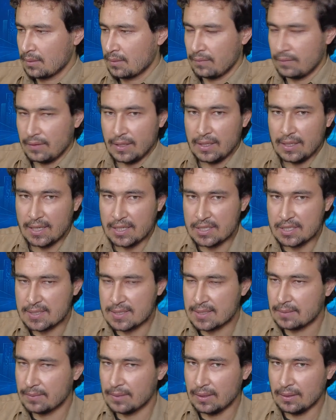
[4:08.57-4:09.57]
very
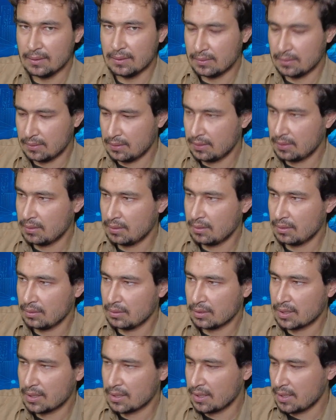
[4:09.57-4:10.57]
adjustable.
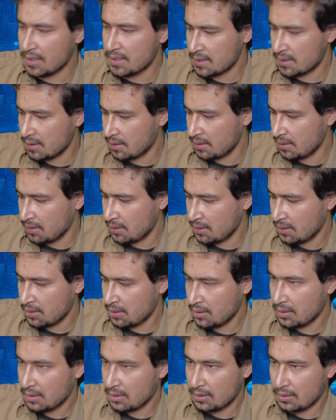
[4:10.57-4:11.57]
Okay guys,
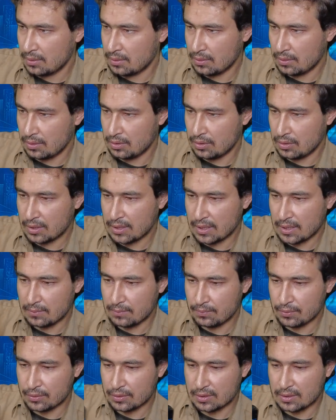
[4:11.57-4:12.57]
you can
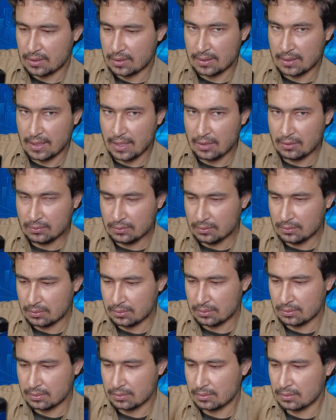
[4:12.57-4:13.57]
put down,
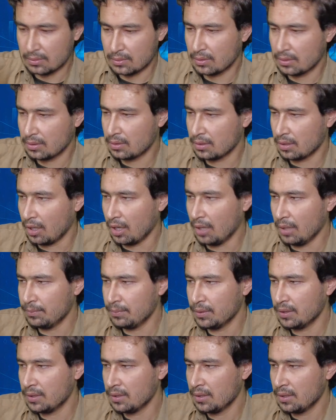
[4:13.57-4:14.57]
top,
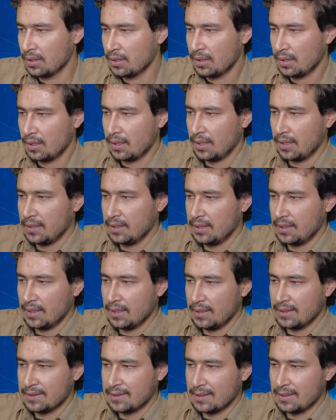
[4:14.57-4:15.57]
and here
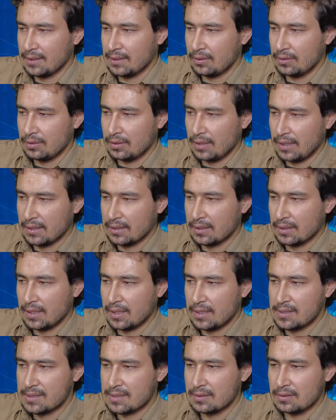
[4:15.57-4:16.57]
little
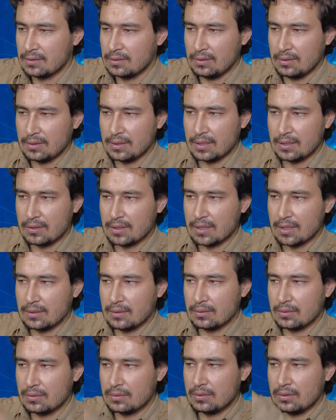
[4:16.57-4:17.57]
unscrew, and you can
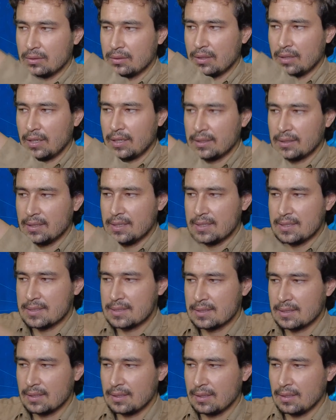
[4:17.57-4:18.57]
do like
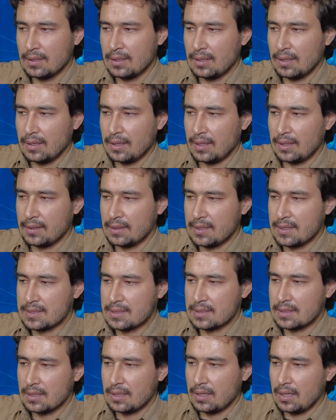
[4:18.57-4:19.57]
this in
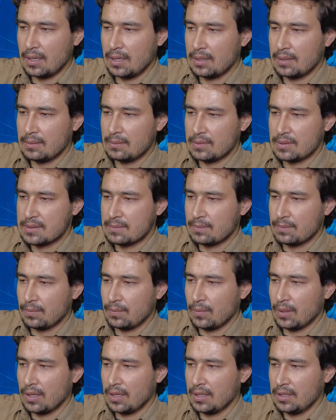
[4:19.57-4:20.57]
this
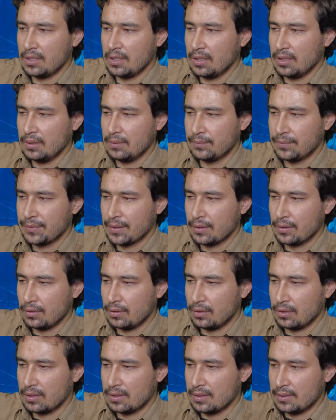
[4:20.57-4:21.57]
area,
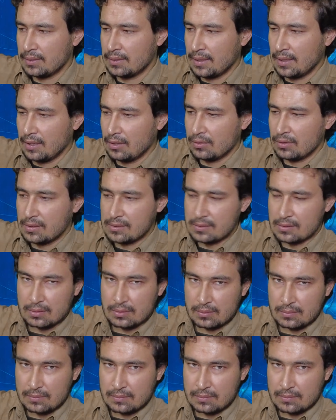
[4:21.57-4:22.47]
or down also,